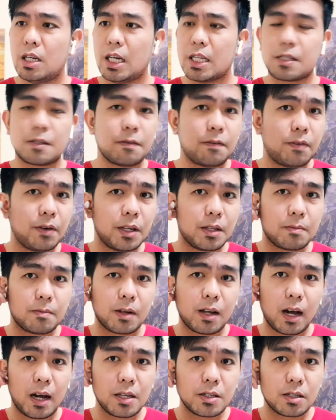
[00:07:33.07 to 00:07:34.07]
it's
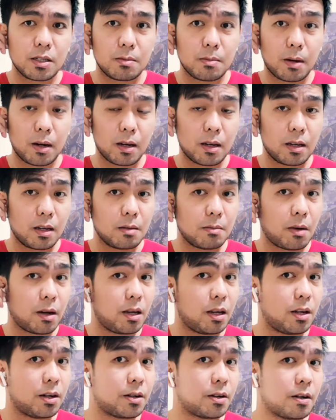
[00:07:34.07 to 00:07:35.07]
fit, guys, in
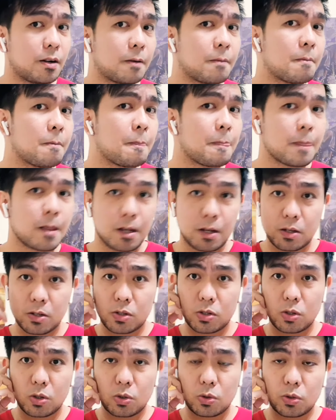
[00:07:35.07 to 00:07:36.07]
my ear,
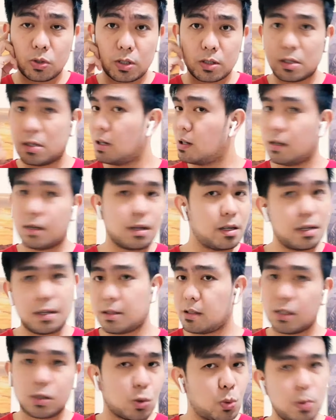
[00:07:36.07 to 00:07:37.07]
so
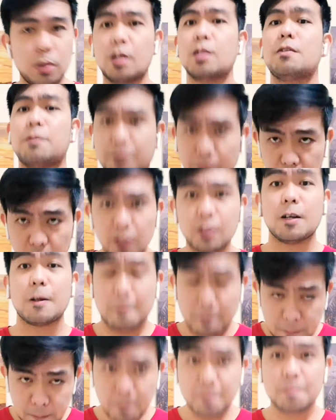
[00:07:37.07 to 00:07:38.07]
it will not fall.
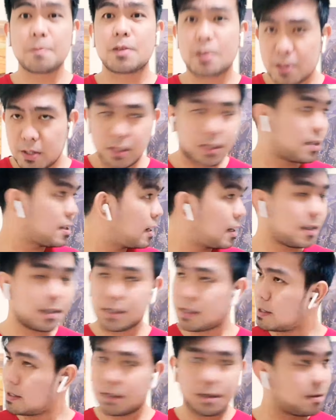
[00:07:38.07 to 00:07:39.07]
See,
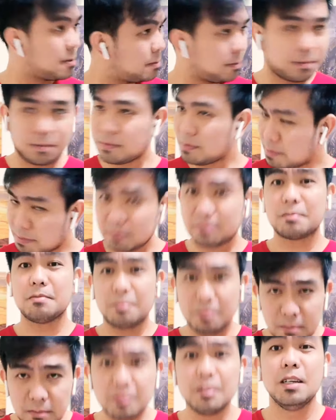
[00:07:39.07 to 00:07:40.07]
guys,
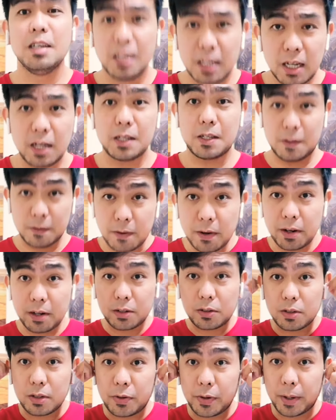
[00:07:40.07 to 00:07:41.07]
that's very
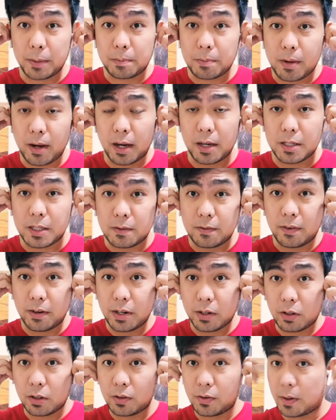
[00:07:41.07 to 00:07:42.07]
good grip, guys,
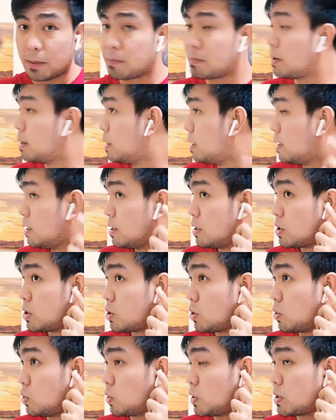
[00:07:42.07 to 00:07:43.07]
very good grip.
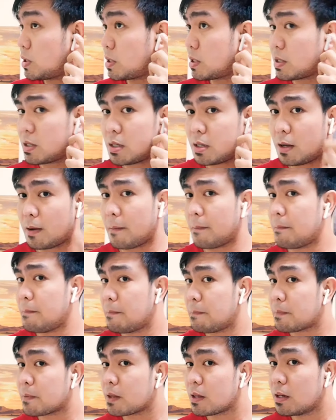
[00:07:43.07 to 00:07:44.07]
So it's,
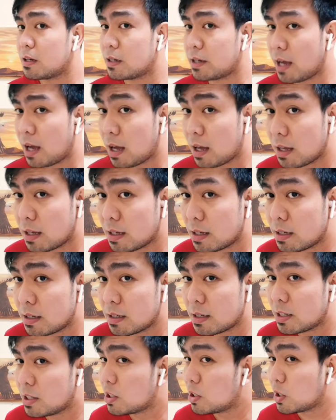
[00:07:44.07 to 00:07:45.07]
yeah,
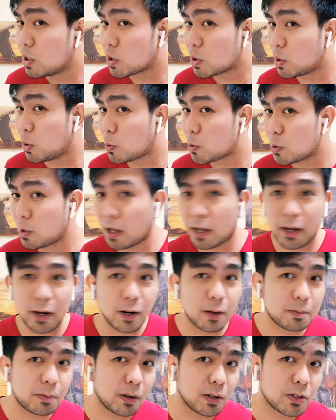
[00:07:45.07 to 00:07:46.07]
this looks like
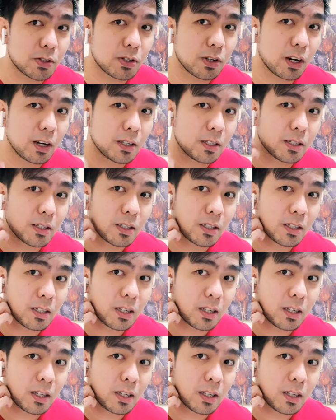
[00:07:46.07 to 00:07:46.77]
AirPods, guys.